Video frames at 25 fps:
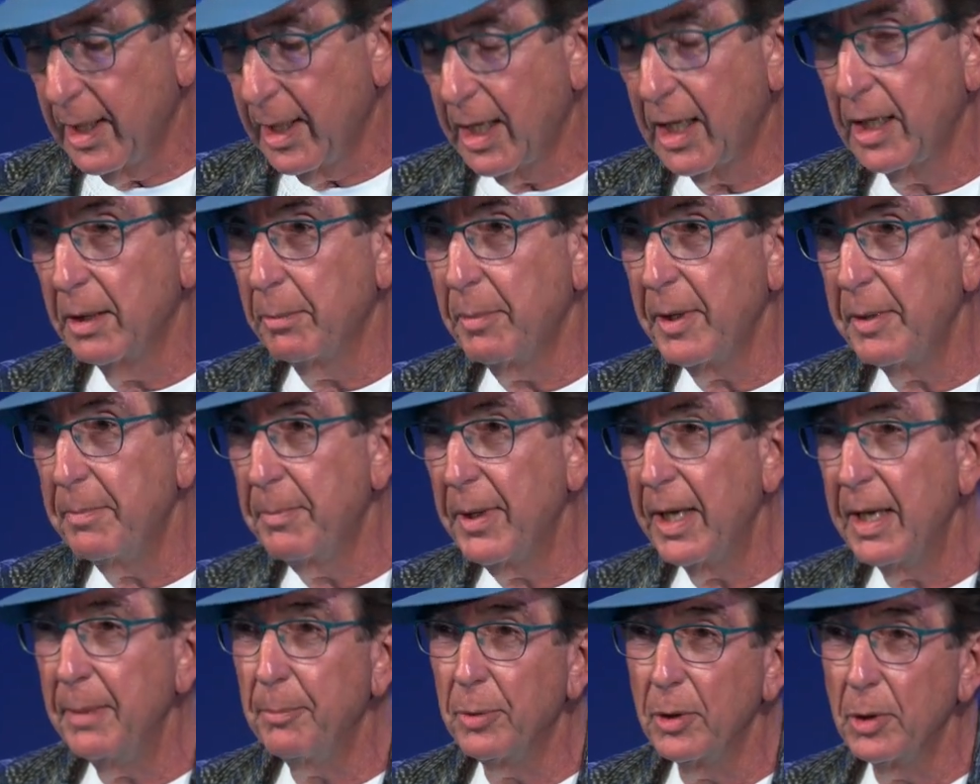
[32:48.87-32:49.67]
It'll be
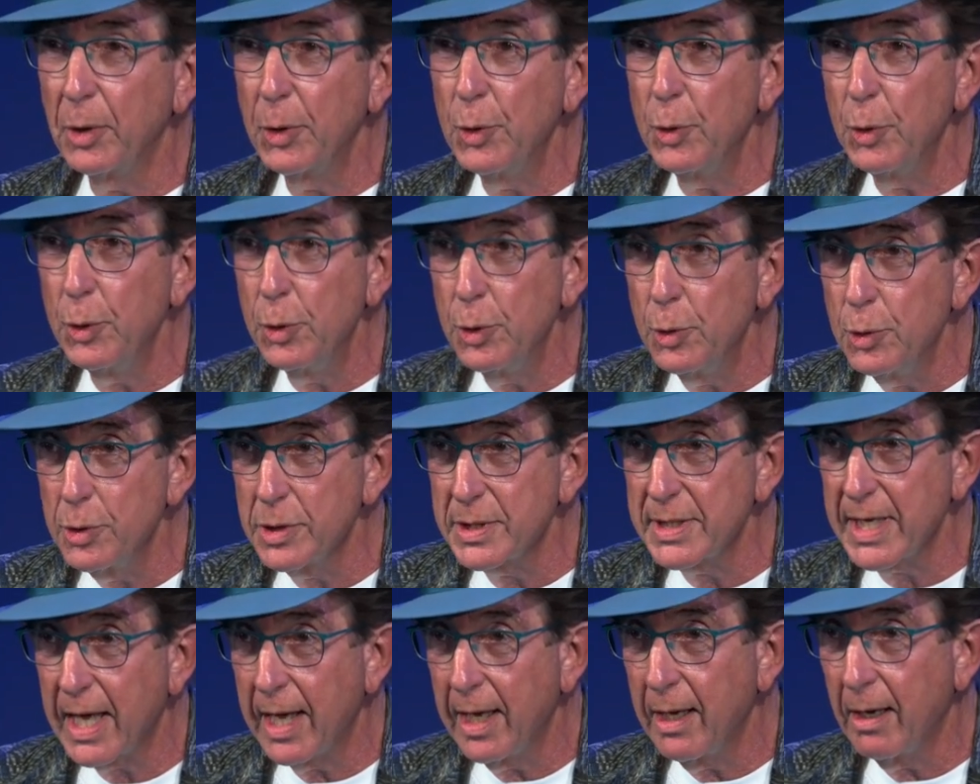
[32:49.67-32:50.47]
people who
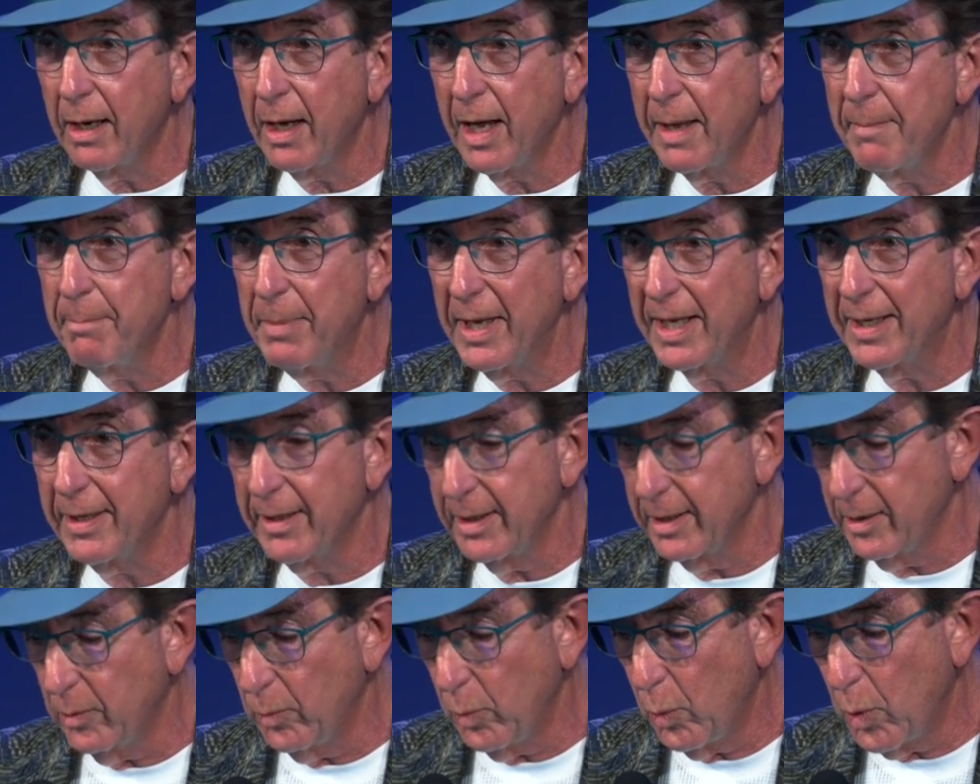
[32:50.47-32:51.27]
use AI better
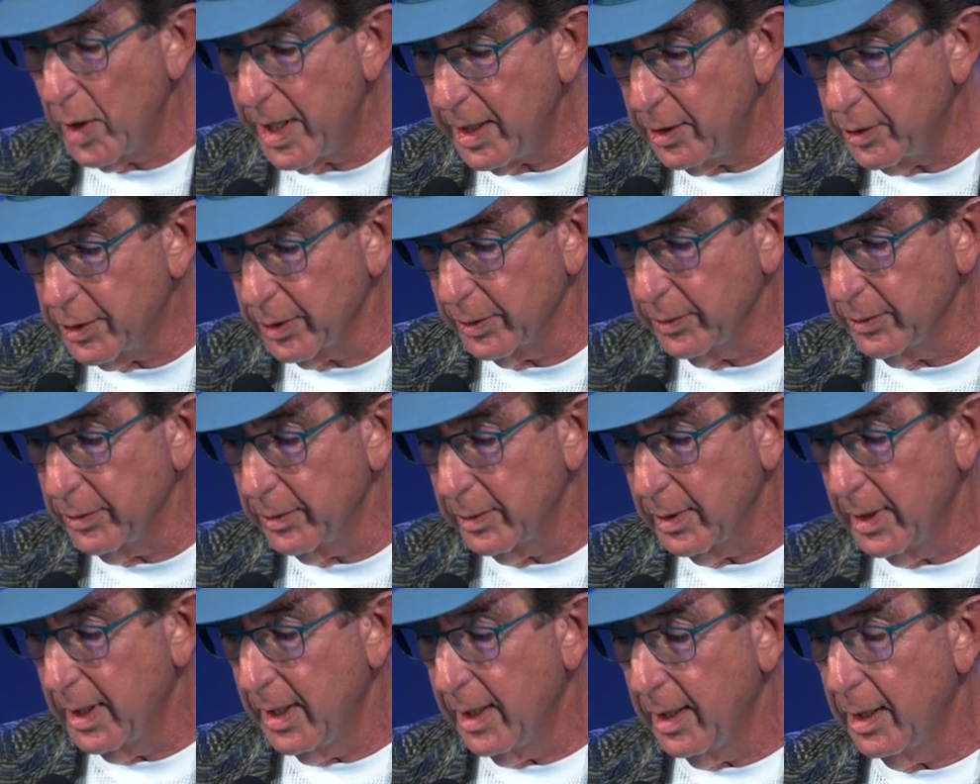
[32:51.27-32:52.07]
than we
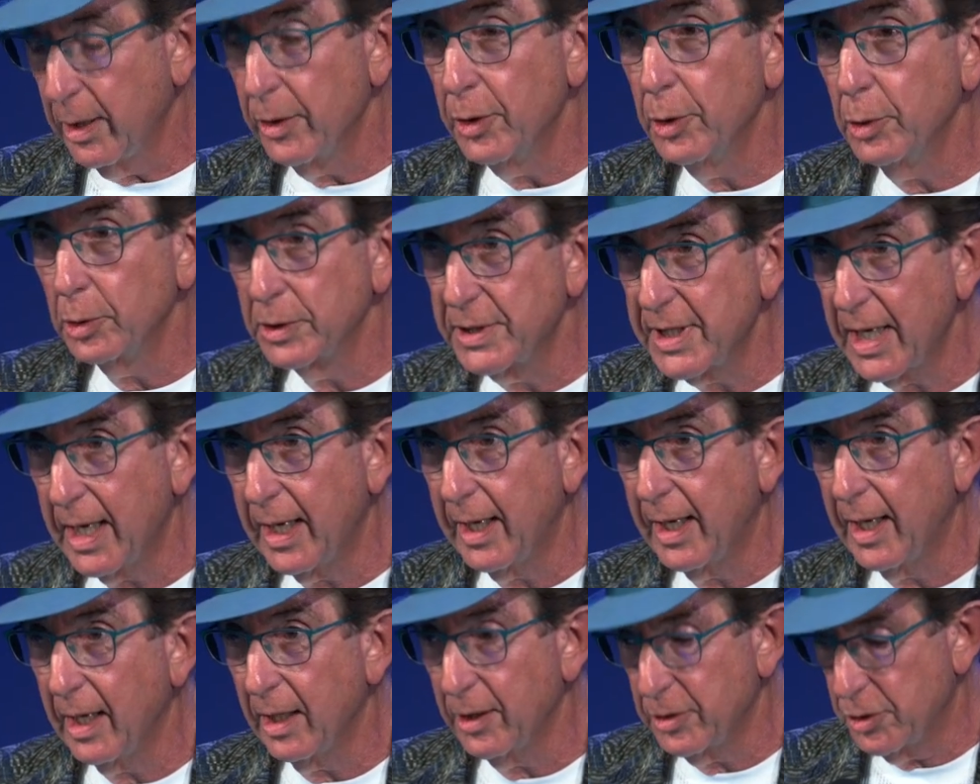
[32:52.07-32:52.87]
do who'll
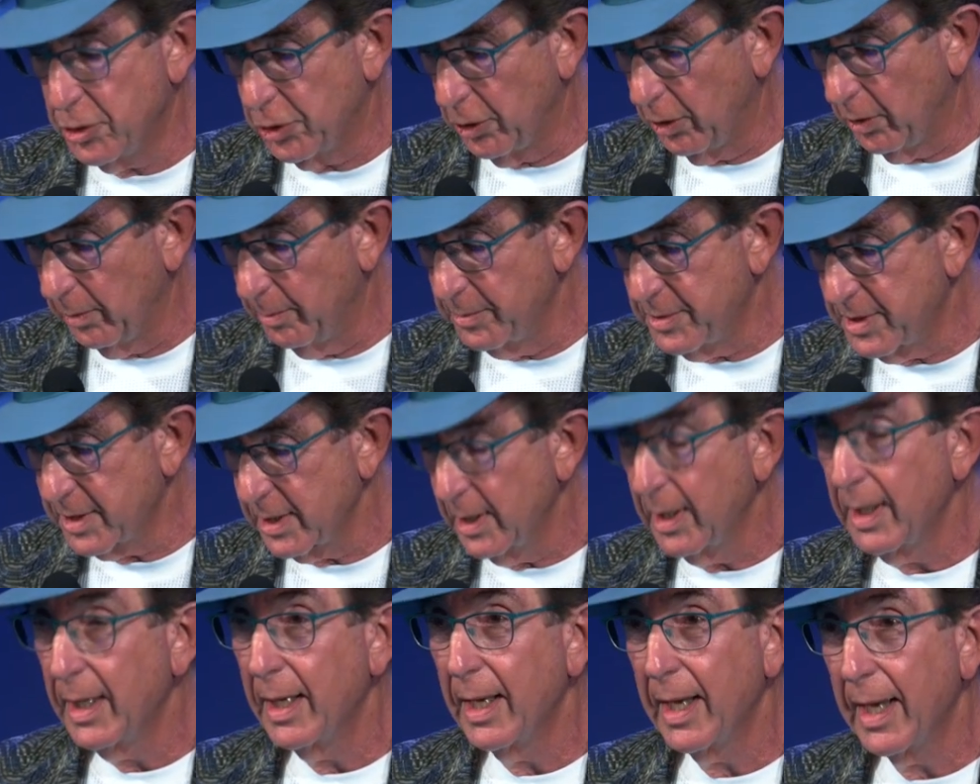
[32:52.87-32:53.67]
take our jobs,
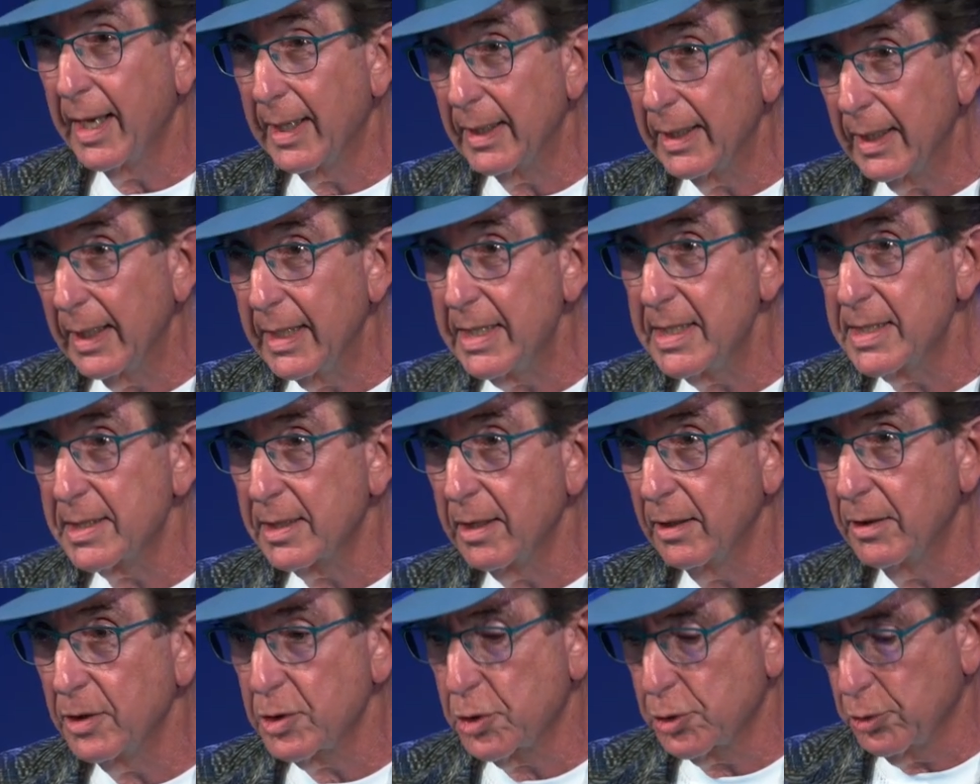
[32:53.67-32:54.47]
at
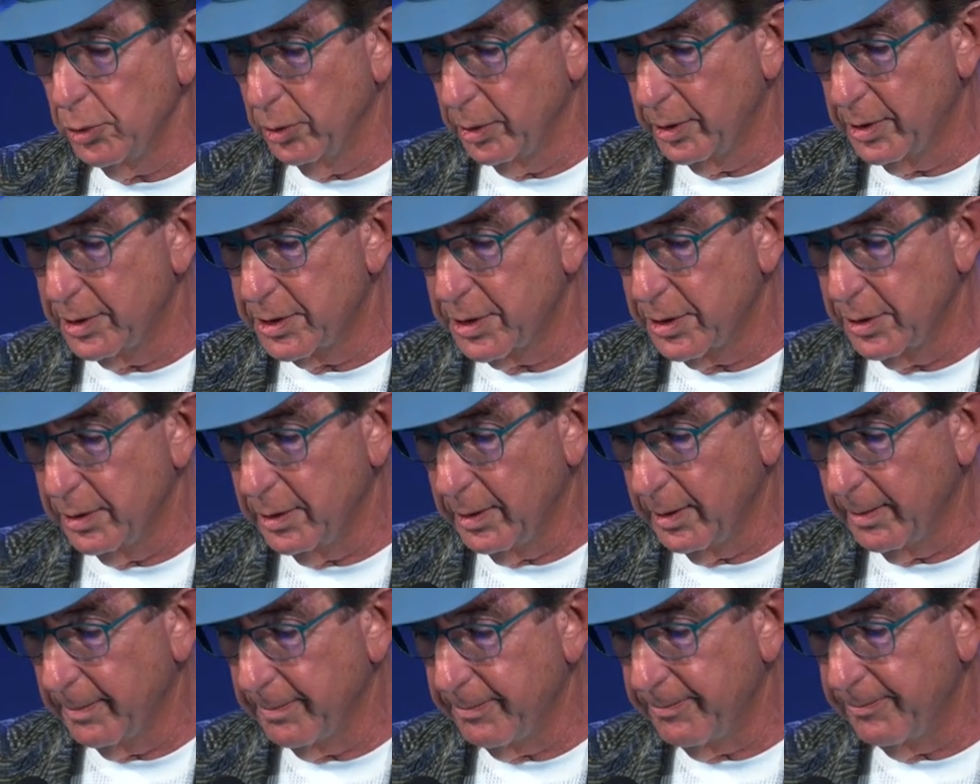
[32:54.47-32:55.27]
least in the shorter
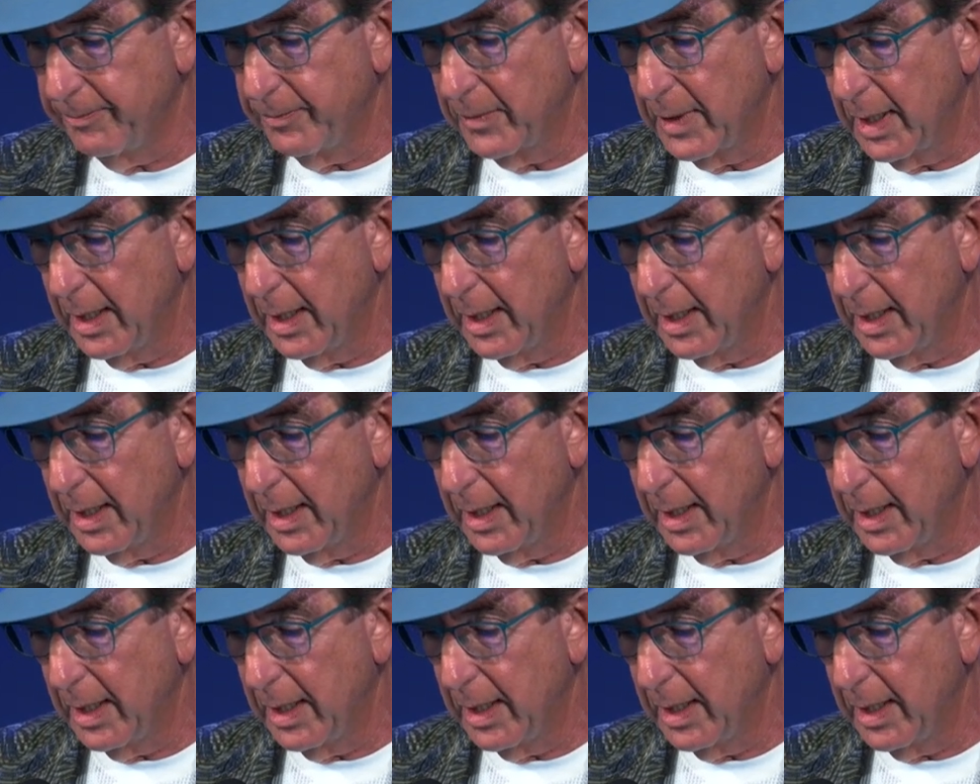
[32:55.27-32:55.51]
term.